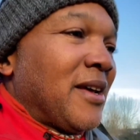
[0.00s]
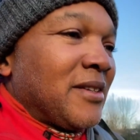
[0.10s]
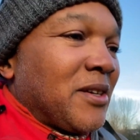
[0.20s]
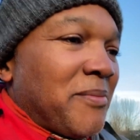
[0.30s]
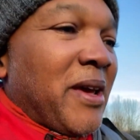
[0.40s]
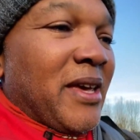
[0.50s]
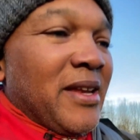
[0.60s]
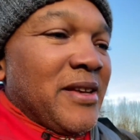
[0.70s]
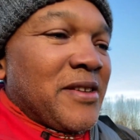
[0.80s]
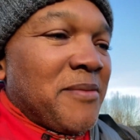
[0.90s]
So make it
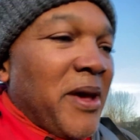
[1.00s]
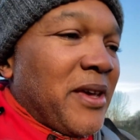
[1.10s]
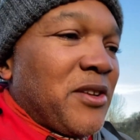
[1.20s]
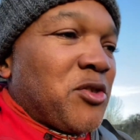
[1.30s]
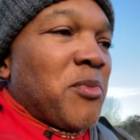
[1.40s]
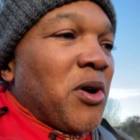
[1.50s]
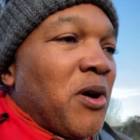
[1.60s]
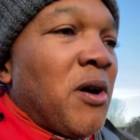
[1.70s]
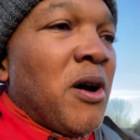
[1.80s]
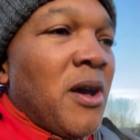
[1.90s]
easy, make it
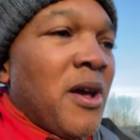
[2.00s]
small,